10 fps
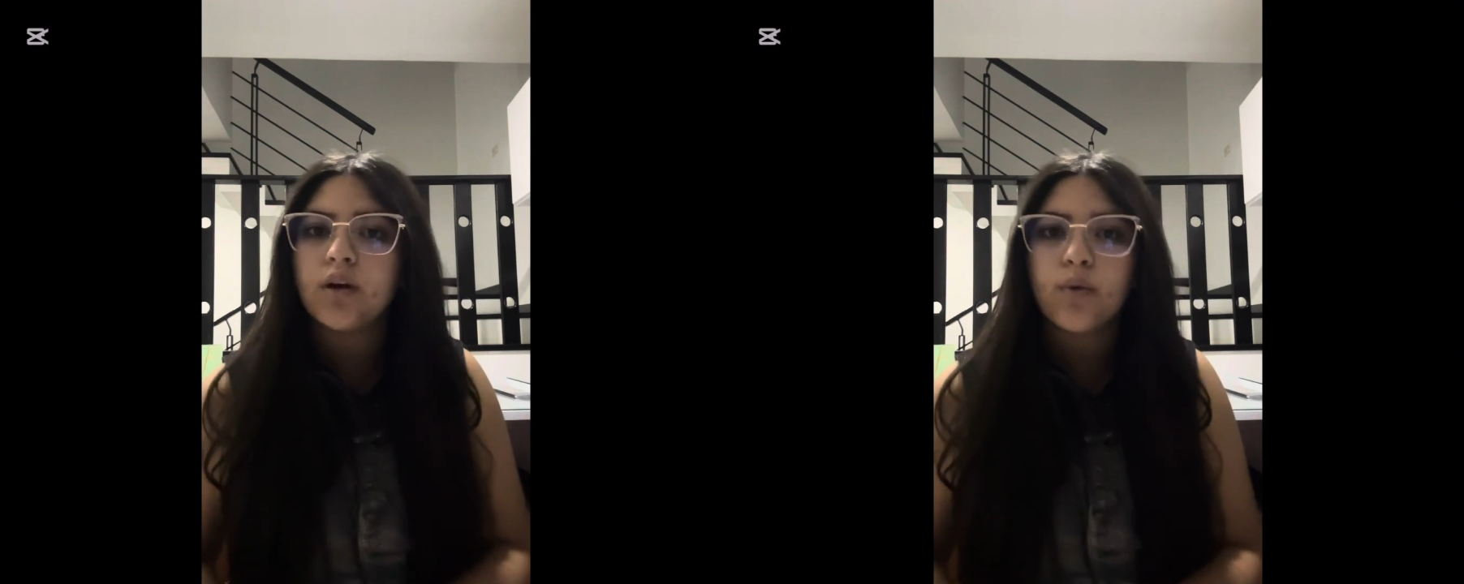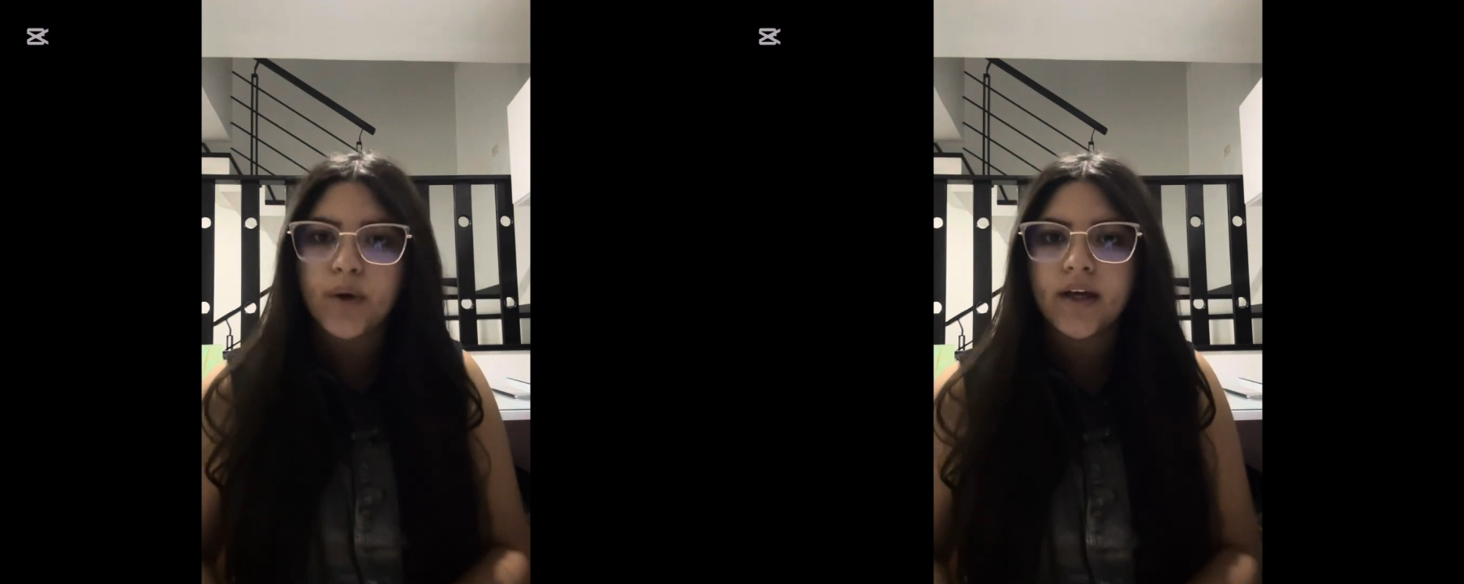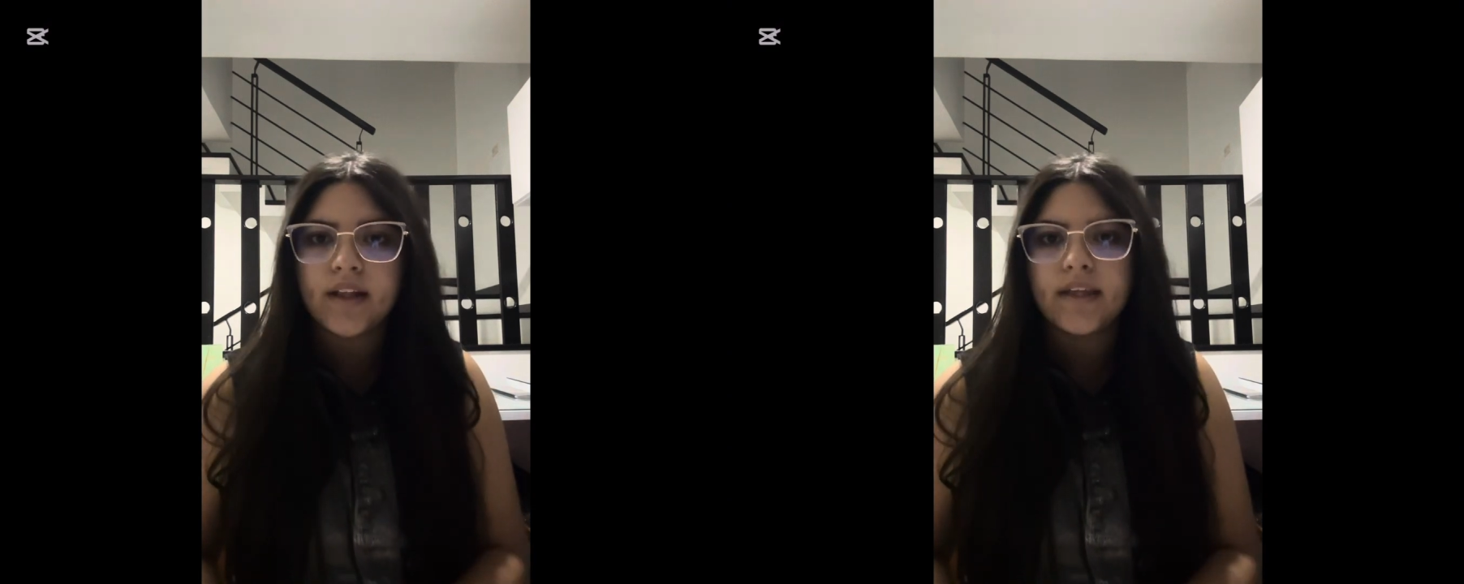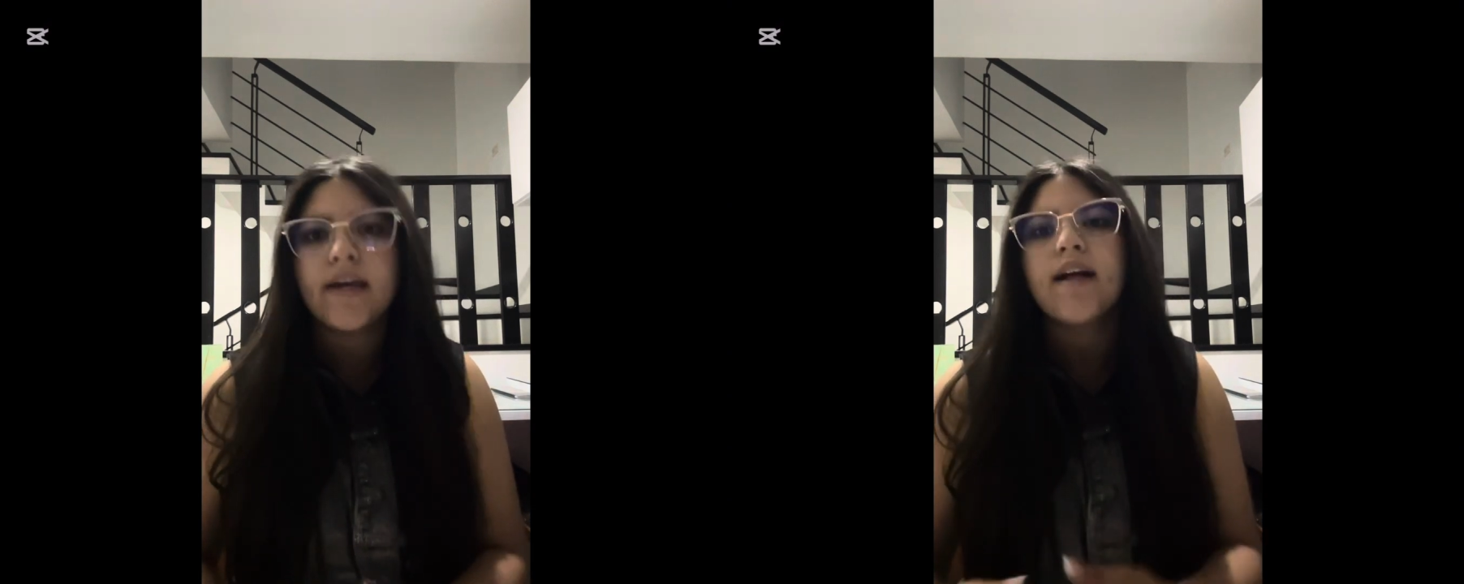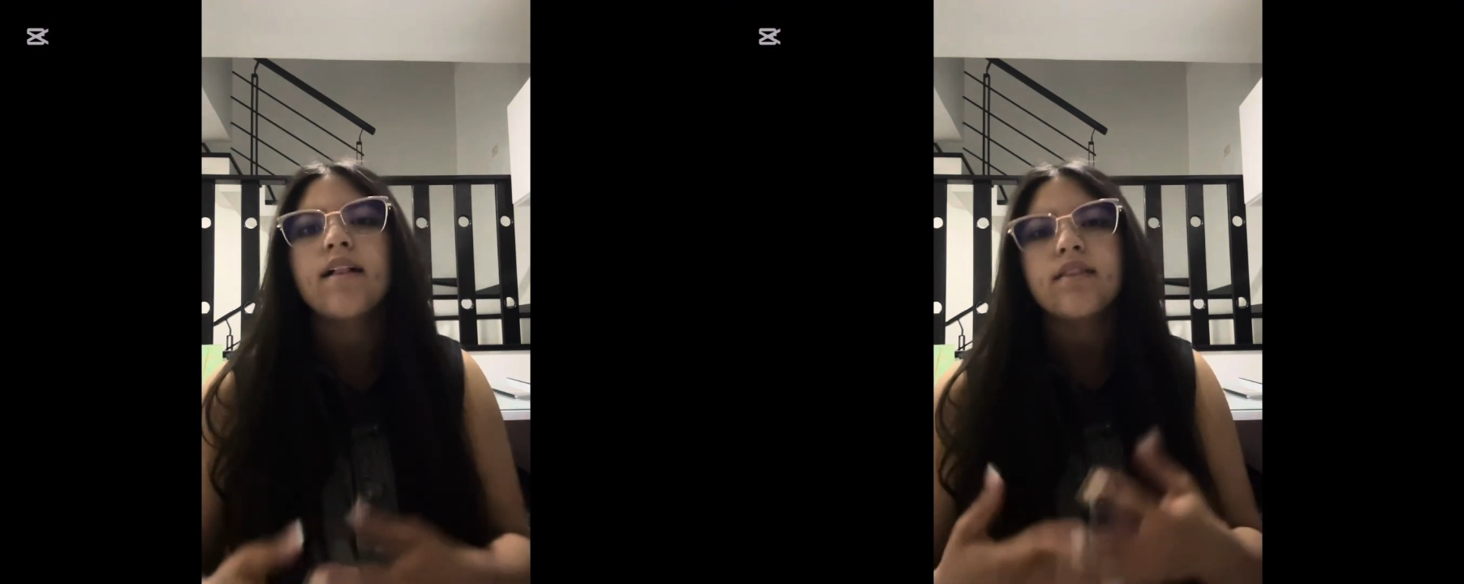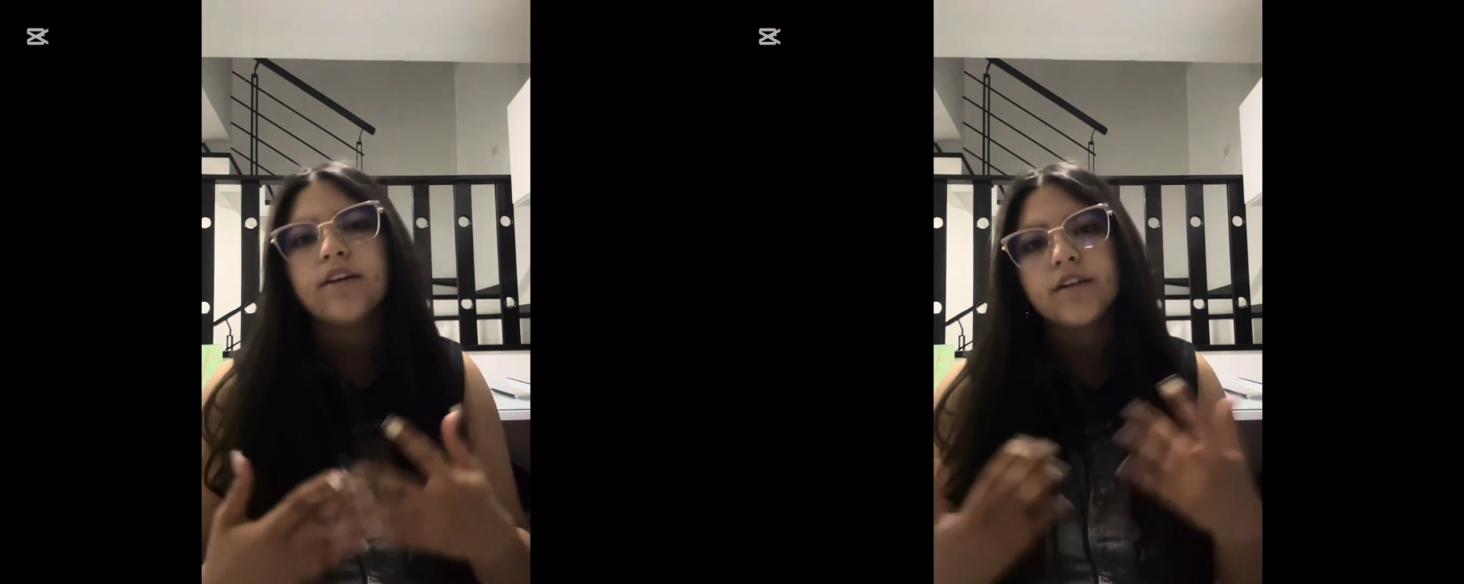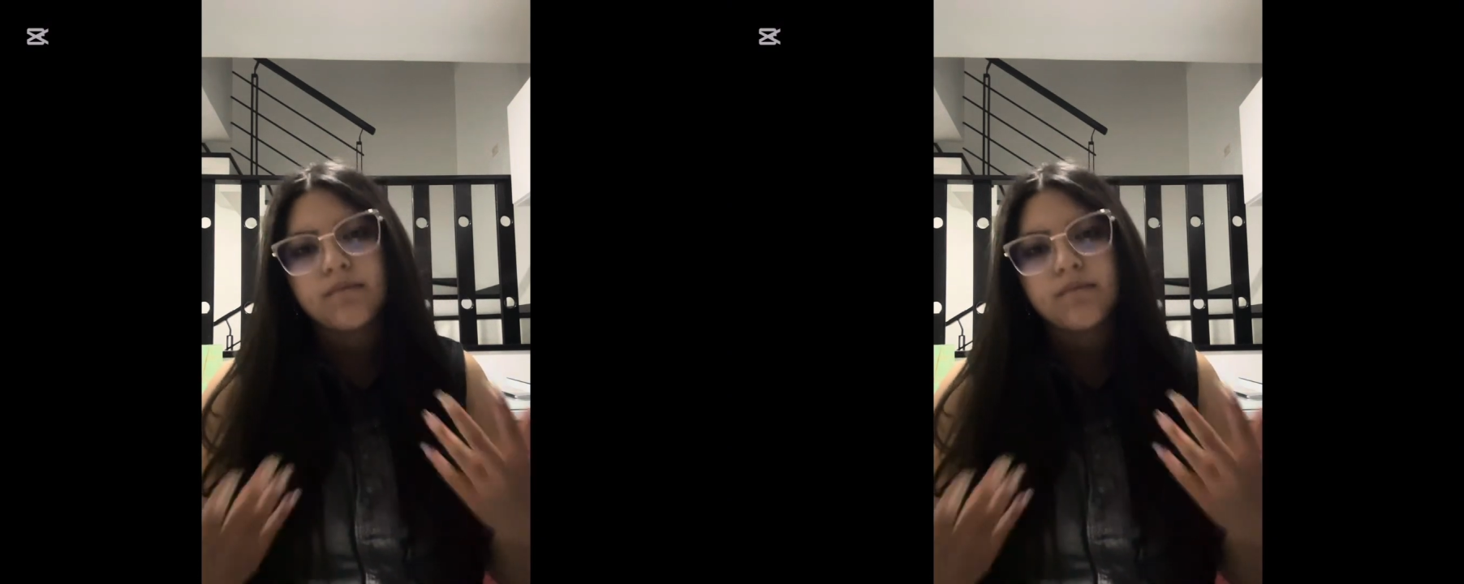quickly. There